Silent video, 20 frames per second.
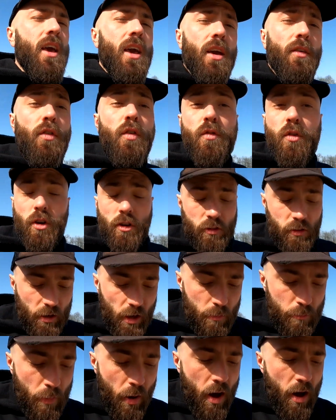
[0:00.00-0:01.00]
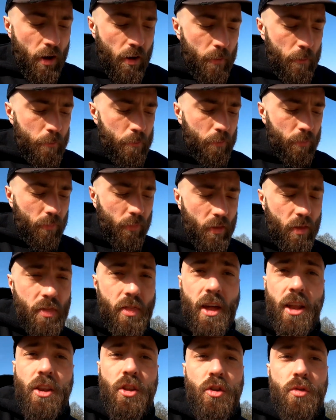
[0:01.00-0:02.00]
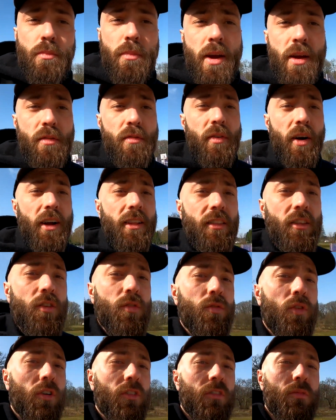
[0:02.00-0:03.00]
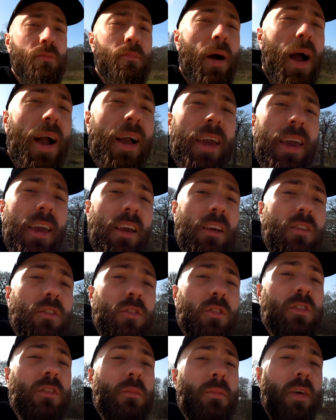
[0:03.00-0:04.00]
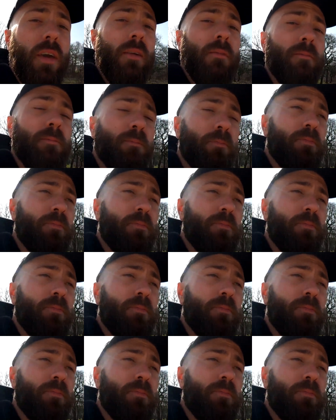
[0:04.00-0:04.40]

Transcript: If you've got a skate park, then you may find that you've got some bankings or something